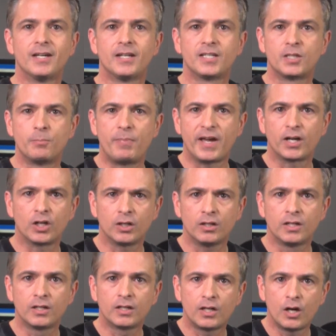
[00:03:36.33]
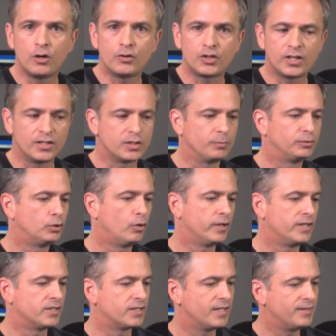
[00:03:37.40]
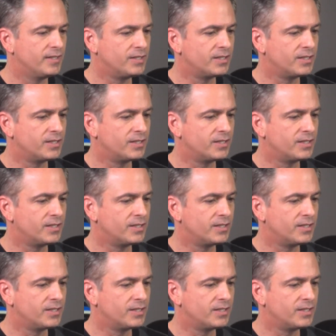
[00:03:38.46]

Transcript: to better coach his employees. In this